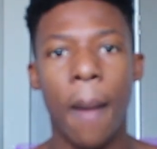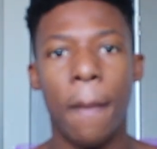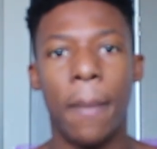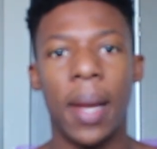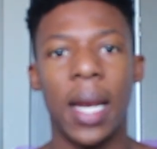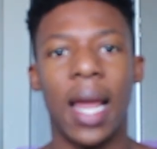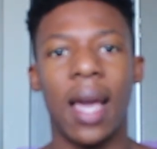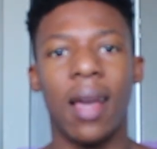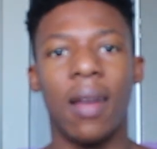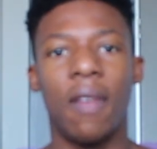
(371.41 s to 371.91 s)

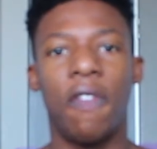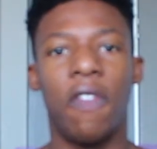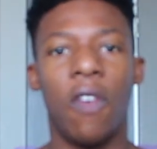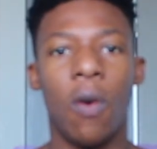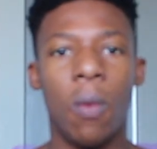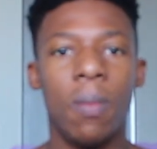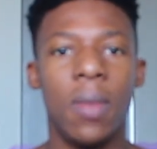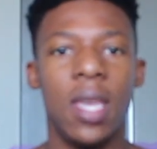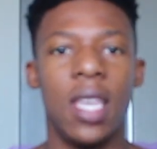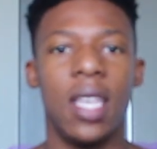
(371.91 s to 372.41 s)
But like,
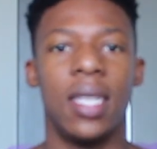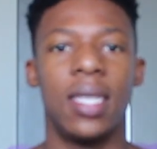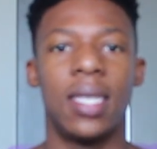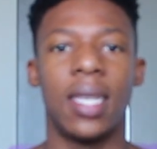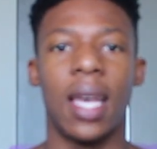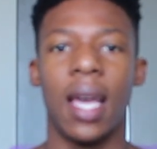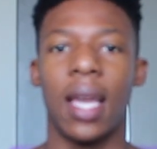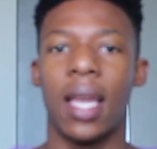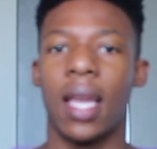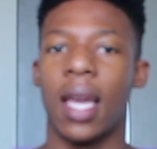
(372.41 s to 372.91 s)
for me, it's
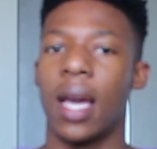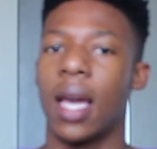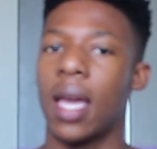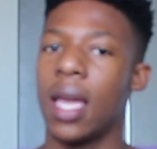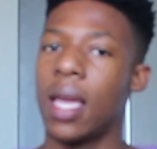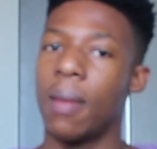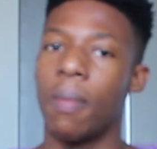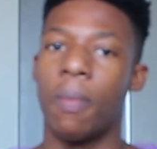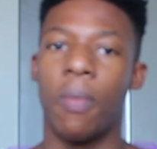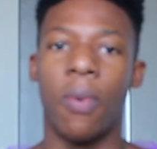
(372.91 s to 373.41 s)
like,
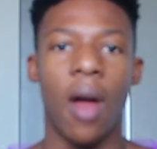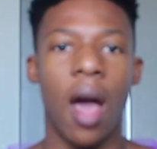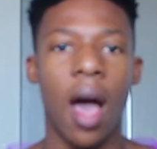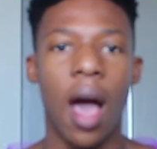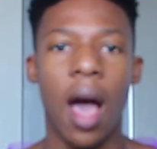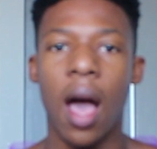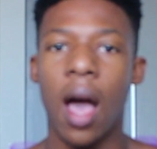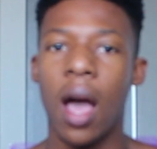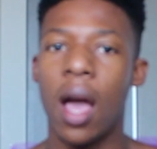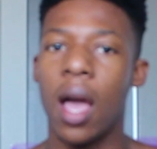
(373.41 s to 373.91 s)
hey
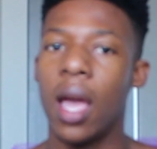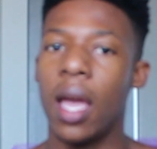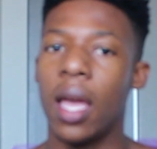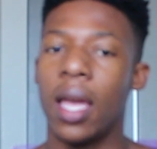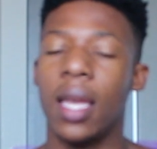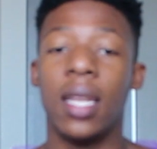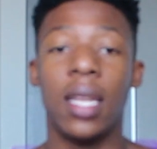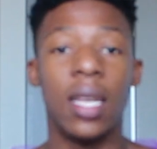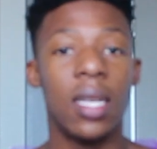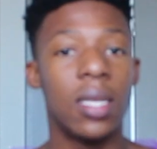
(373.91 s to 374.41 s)
bruh,
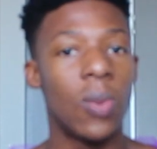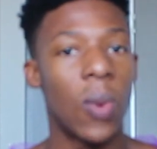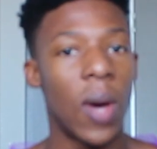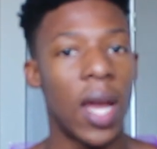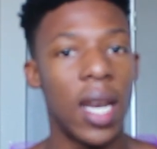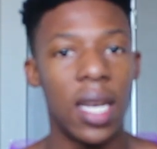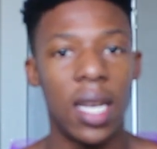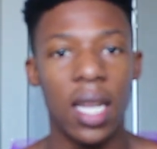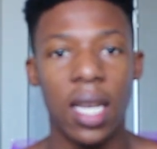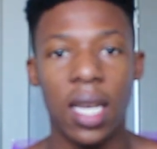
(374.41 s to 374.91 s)
it is
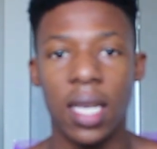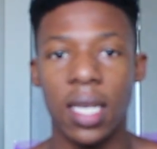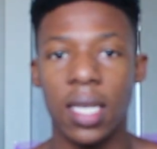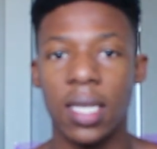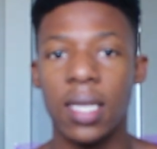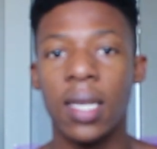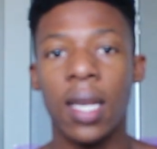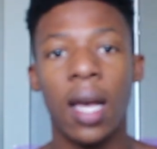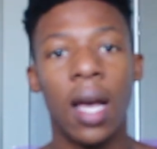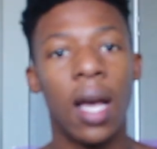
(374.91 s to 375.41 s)
what it
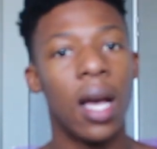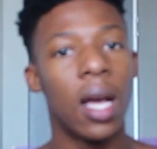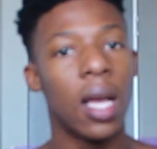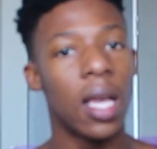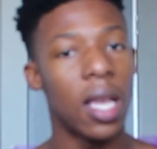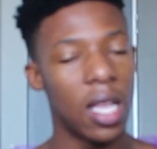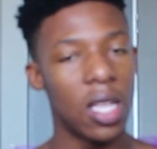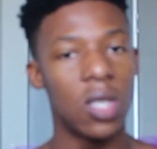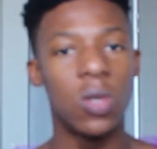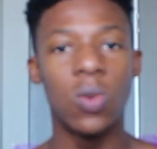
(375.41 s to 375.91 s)
is.
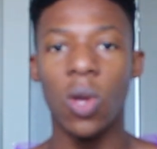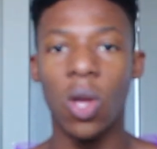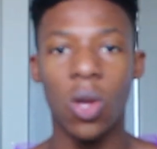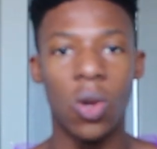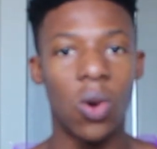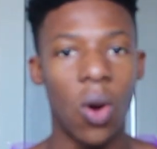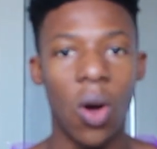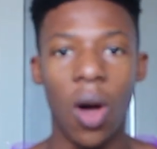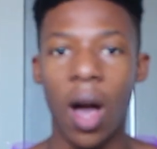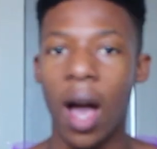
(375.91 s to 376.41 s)
Kids will
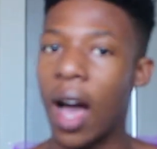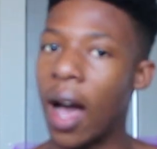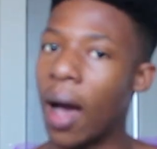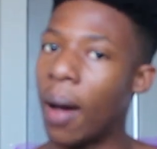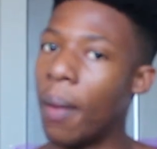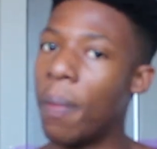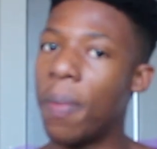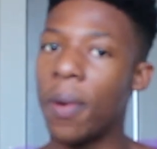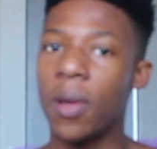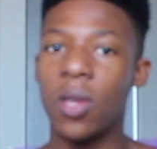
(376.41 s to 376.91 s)
grow
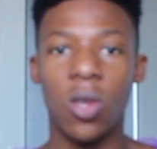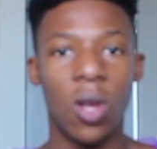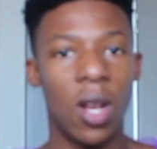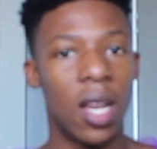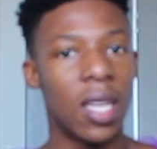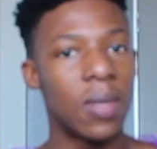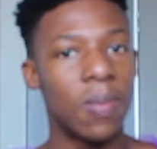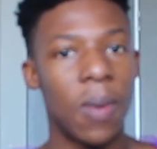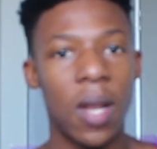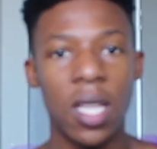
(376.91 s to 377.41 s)
up, you'll
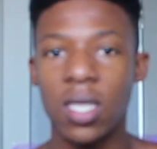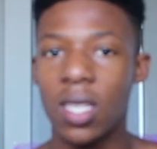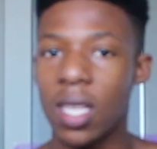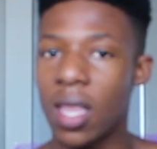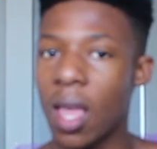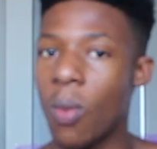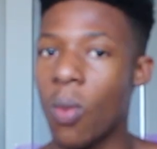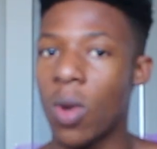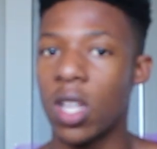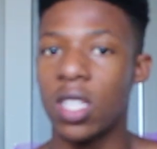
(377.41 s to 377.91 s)
explain to
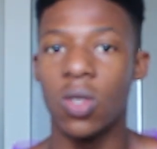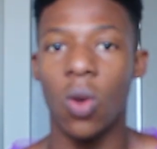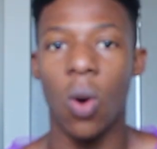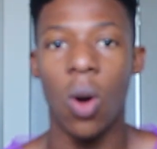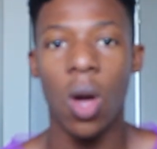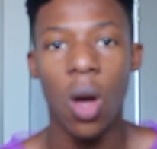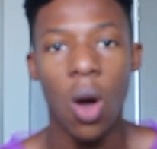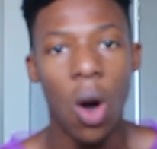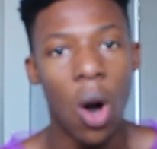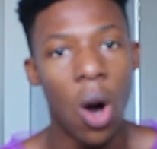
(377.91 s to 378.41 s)
them what's
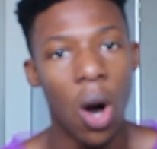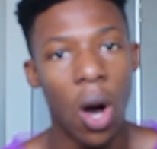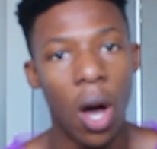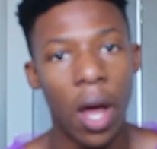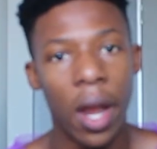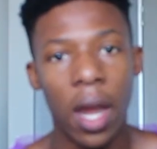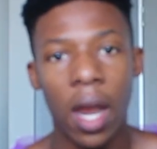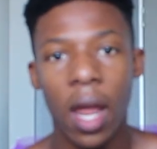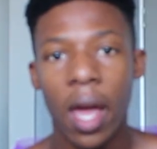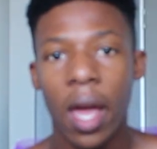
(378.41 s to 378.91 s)
going
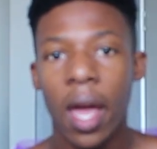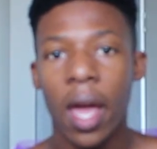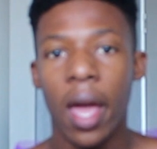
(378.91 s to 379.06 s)
on.